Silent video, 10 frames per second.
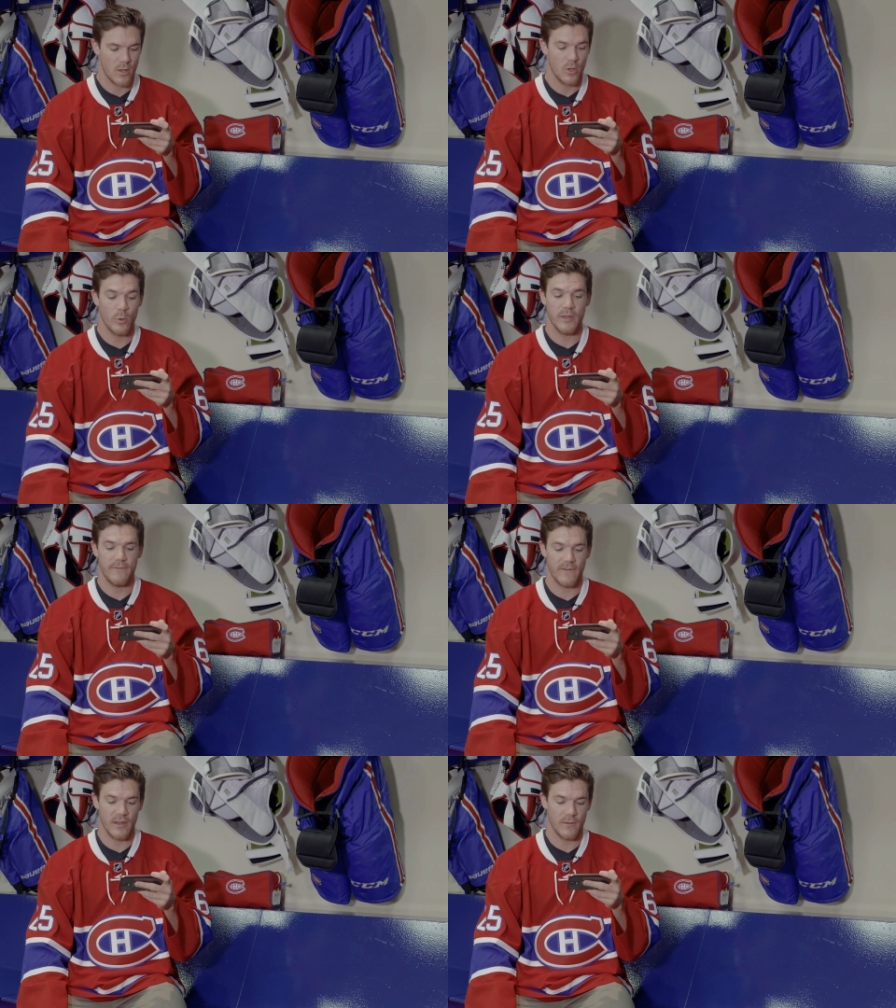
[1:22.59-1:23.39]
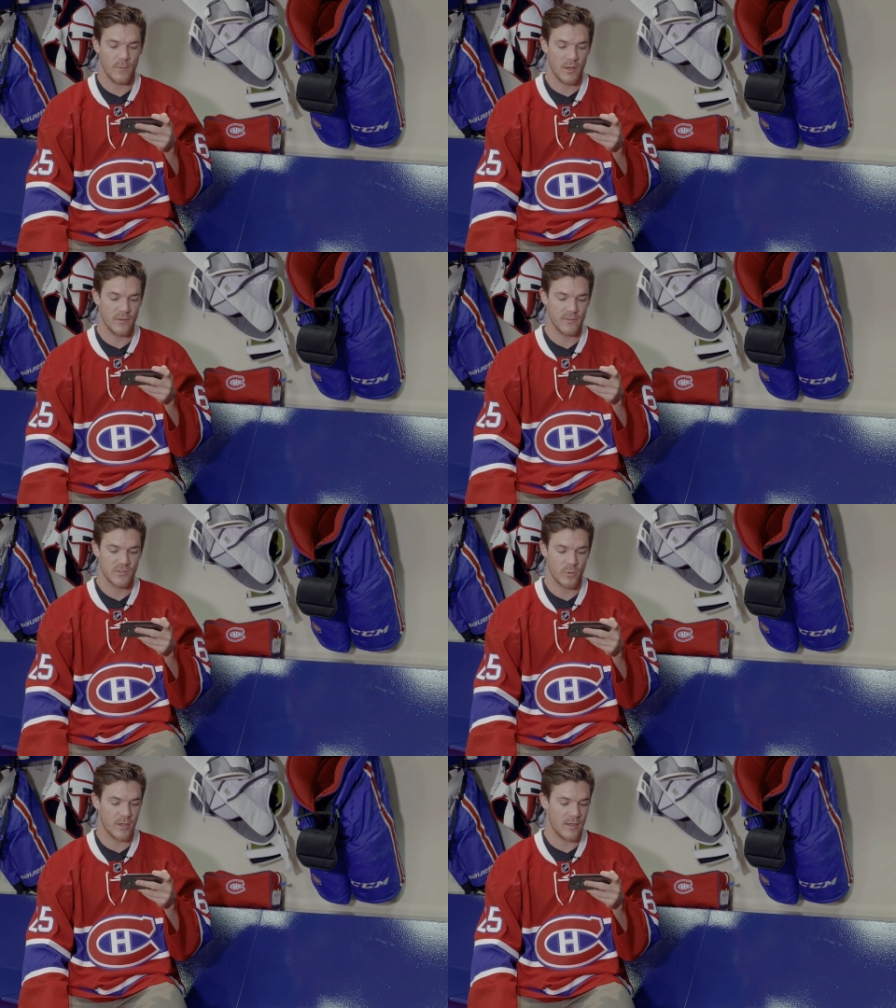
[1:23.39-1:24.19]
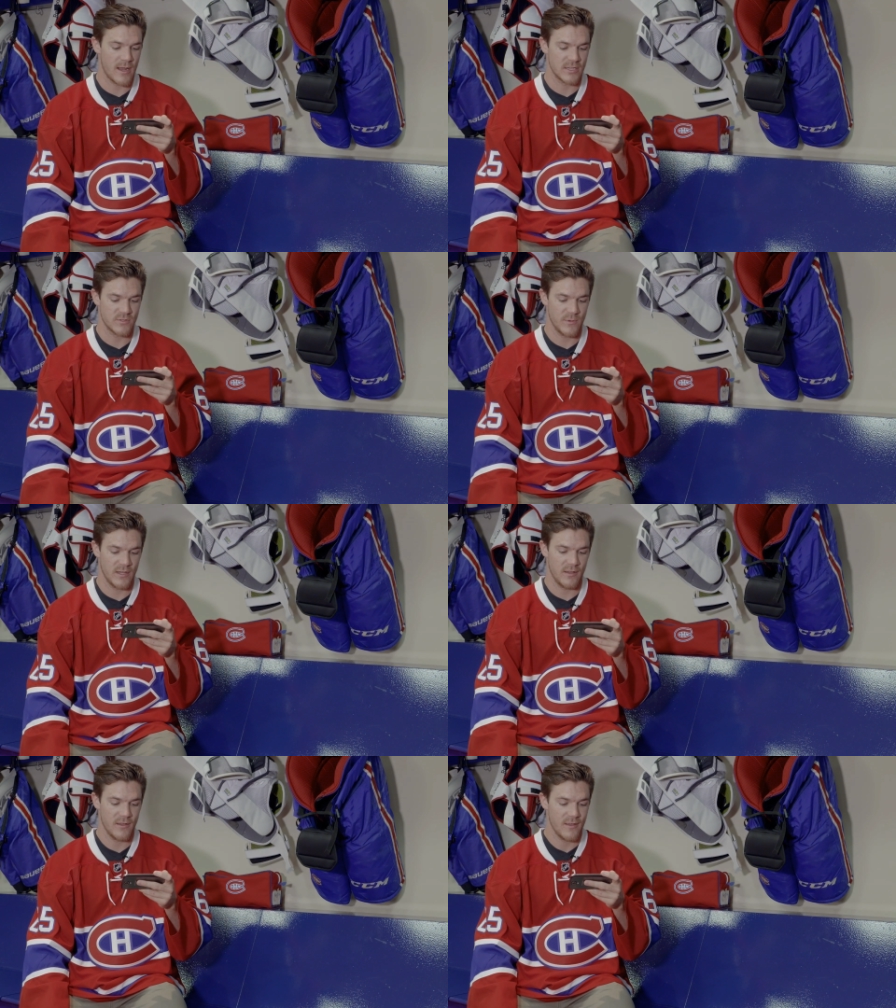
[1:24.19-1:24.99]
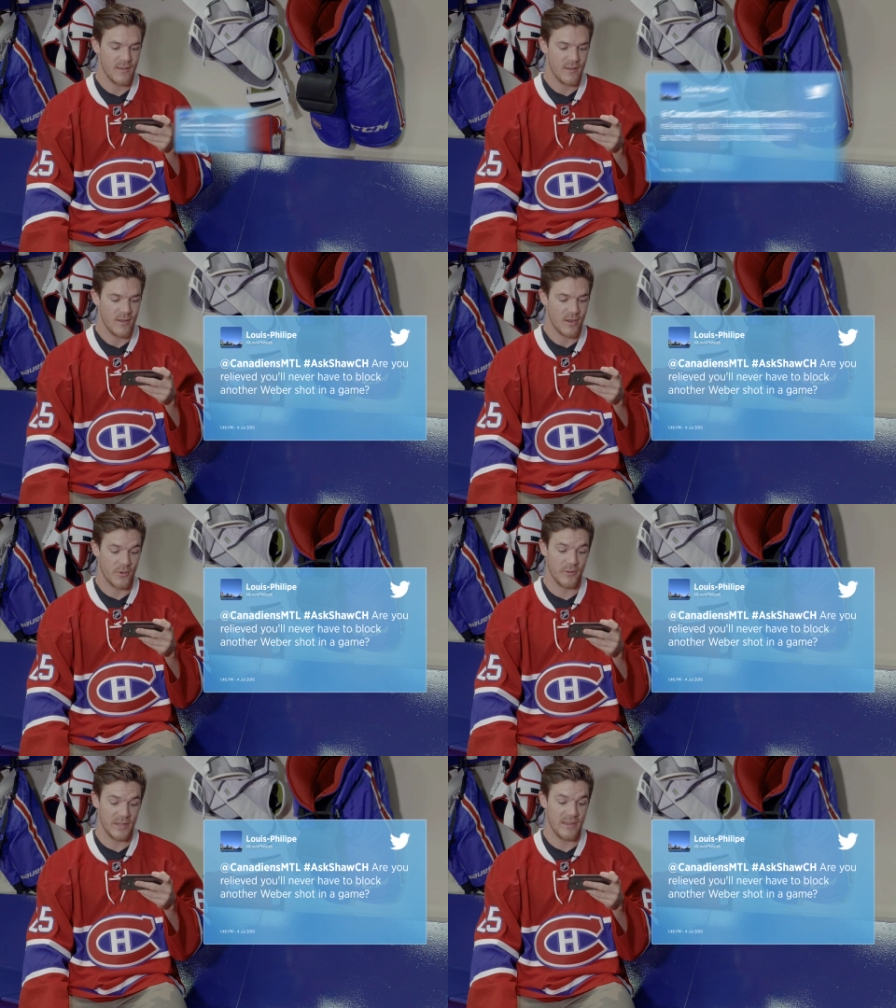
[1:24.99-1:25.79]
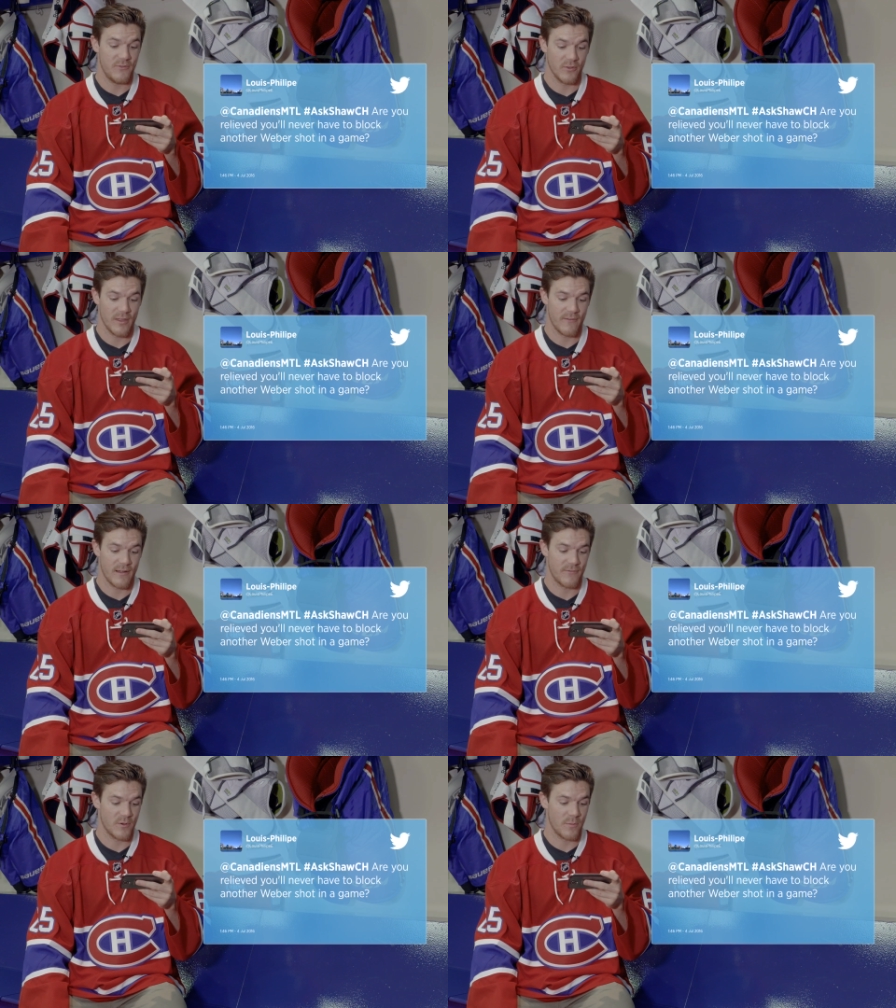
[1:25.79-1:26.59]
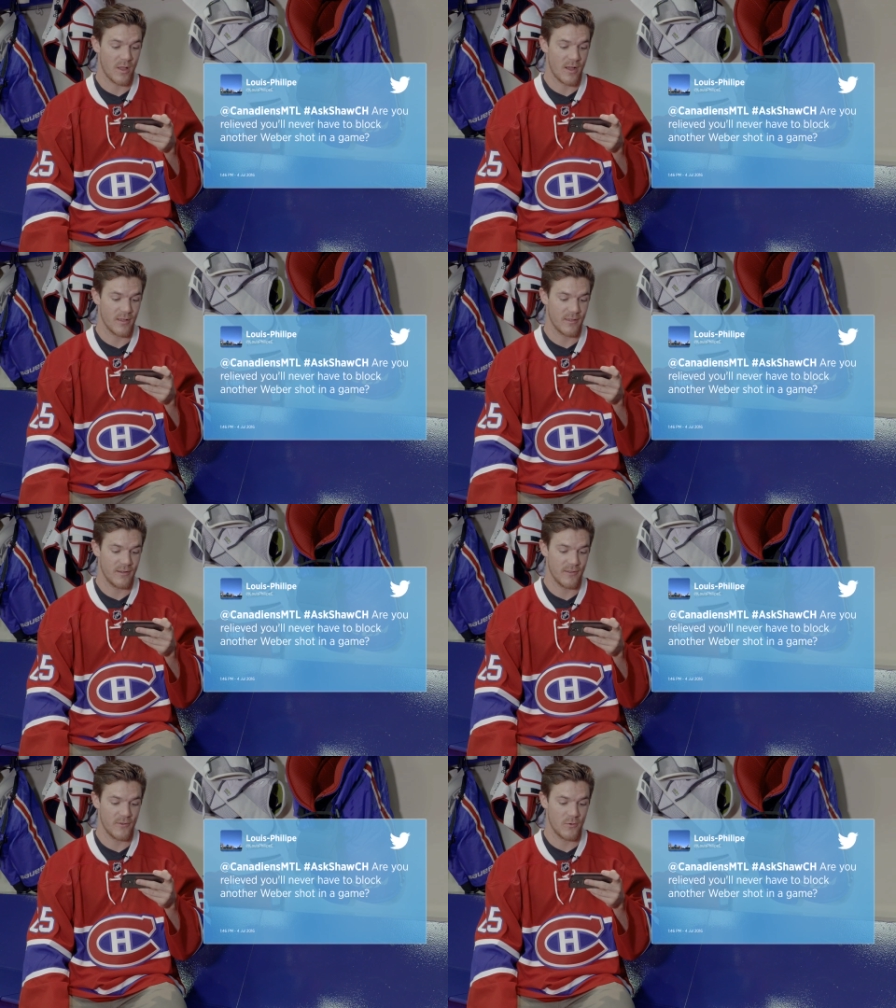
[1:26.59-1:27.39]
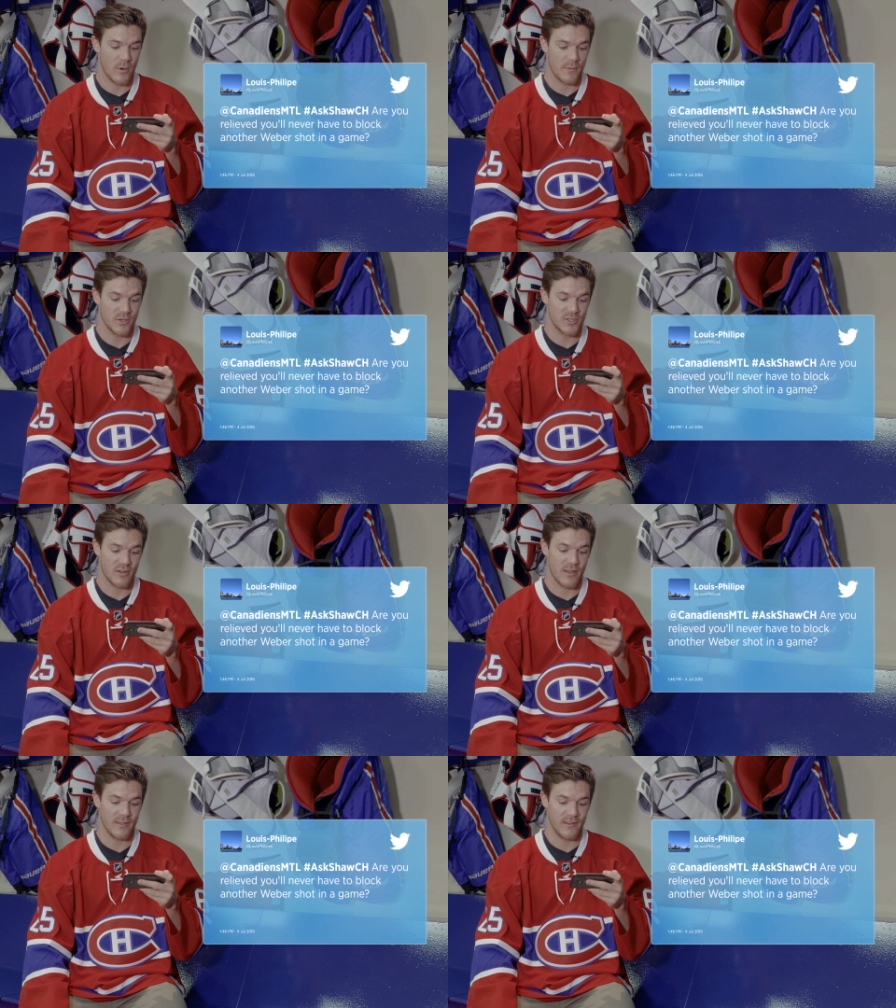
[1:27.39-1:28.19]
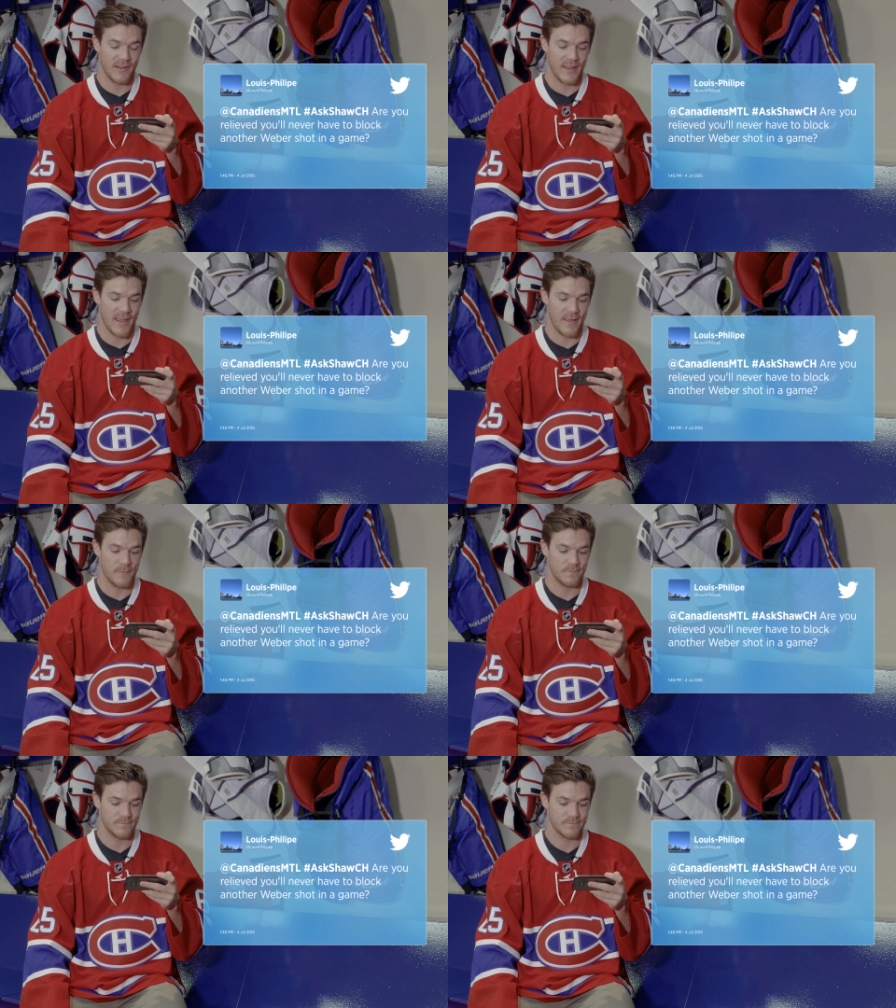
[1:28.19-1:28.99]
Louis Philippe on Twitter asked me, are you relieved you'll never have to block another Weber shot in a game?